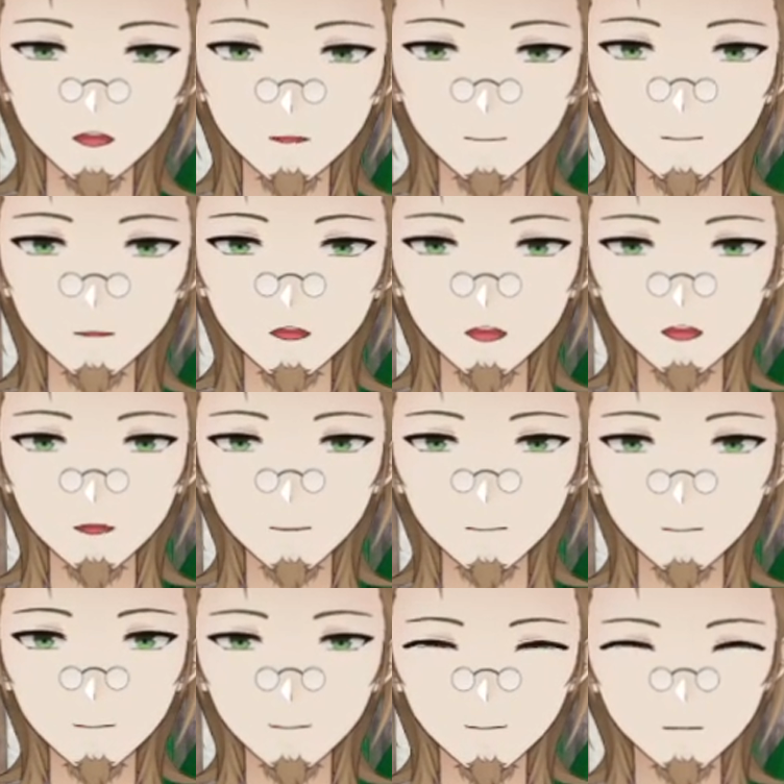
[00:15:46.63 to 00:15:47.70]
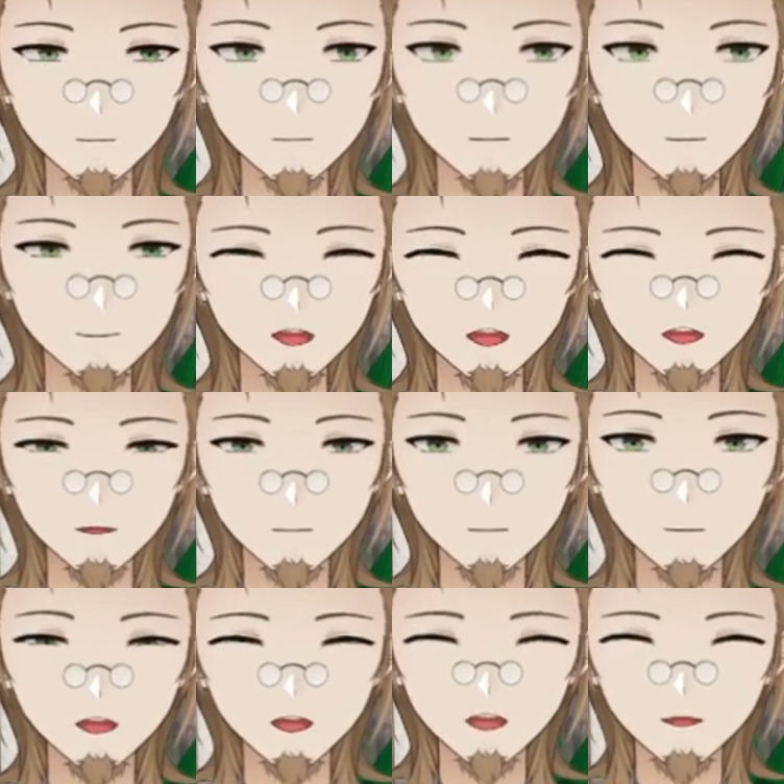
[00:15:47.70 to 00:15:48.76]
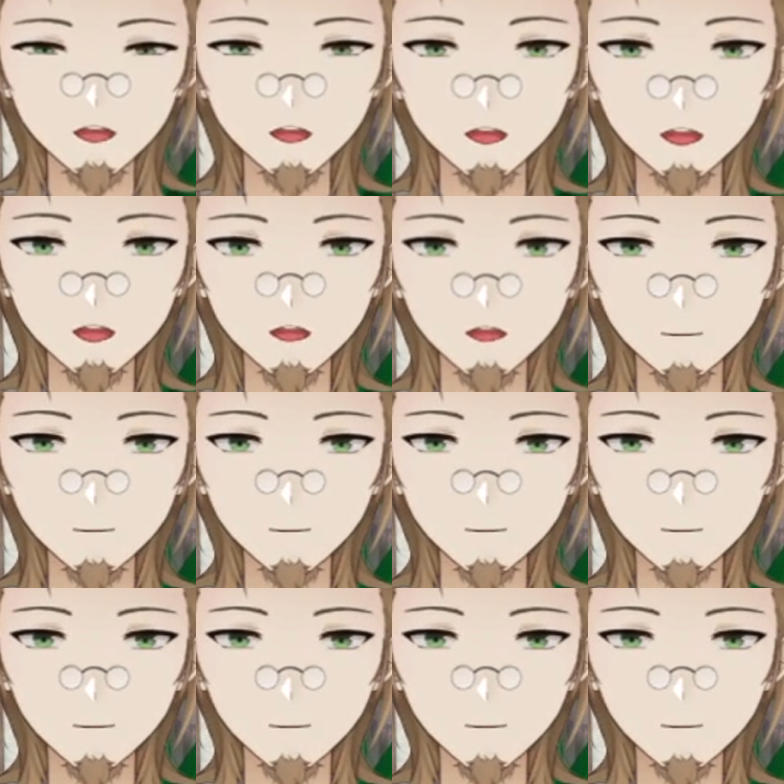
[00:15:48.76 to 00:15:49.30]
but they did this weird like